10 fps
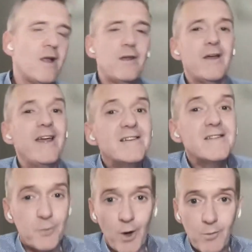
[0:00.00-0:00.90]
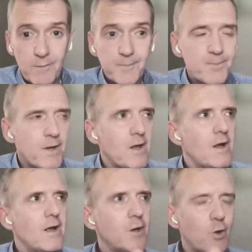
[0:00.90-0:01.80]
Now, here's the problem.
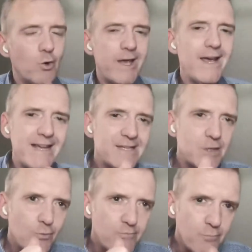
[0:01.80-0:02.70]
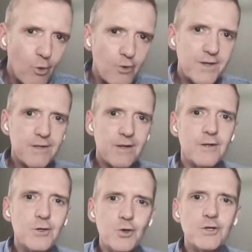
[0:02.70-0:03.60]
Cocaine is more than
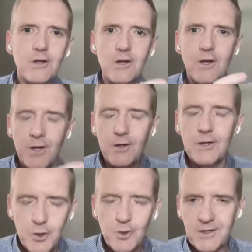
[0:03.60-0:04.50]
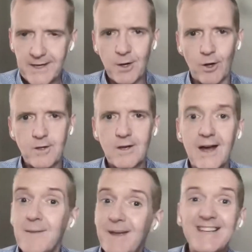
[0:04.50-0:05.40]
usually cut, and
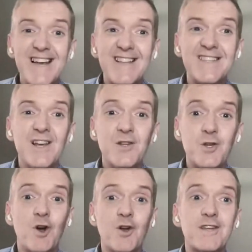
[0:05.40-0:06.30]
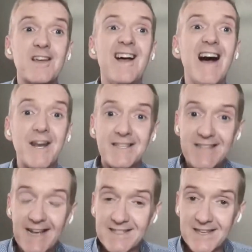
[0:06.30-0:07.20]
it makes sense to cut it at its
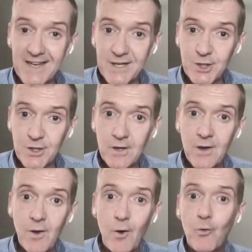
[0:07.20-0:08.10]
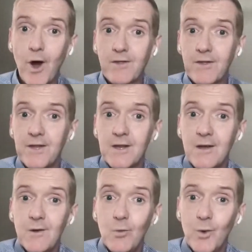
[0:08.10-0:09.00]
destination rather than
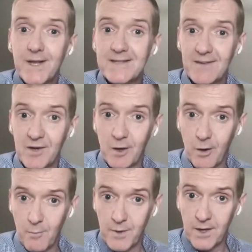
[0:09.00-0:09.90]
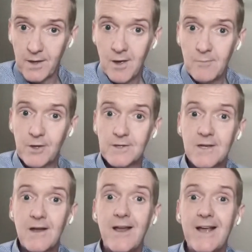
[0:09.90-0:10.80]
when it's leaving Colombia, because
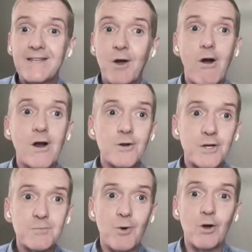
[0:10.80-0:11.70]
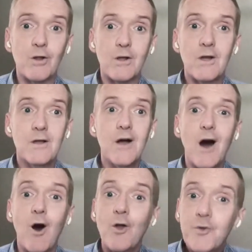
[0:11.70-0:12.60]
it's harder to smuggle
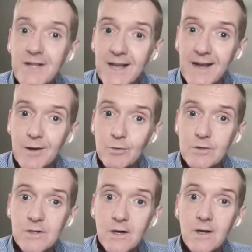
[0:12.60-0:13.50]
100 kilos